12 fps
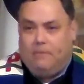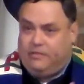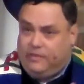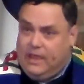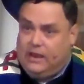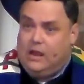
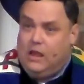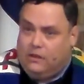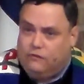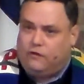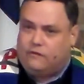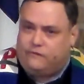But
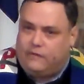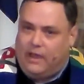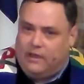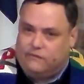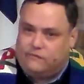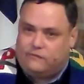then,
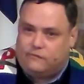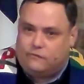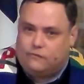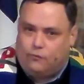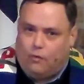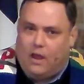just
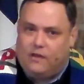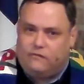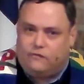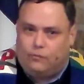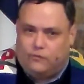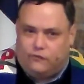as
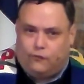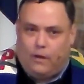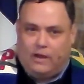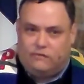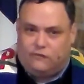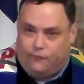Christ was
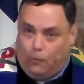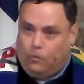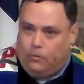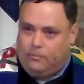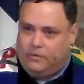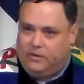
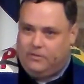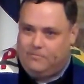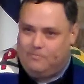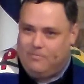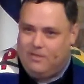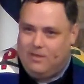
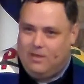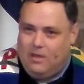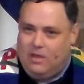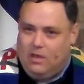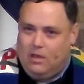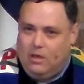transformed
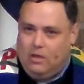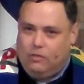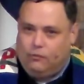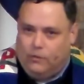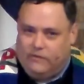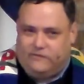
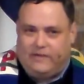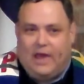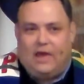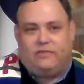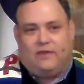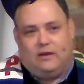through his
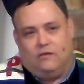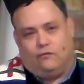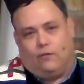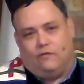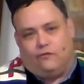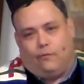death and
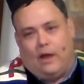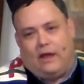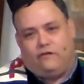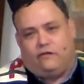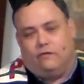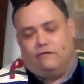his
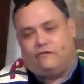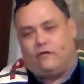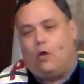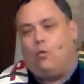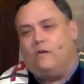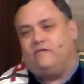resurrection,
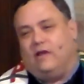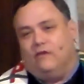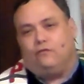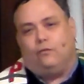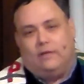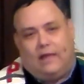so was
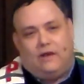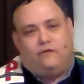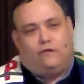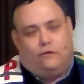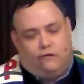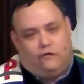his
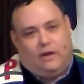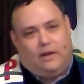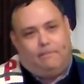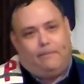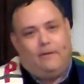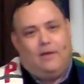
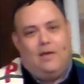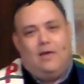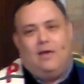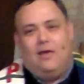relationship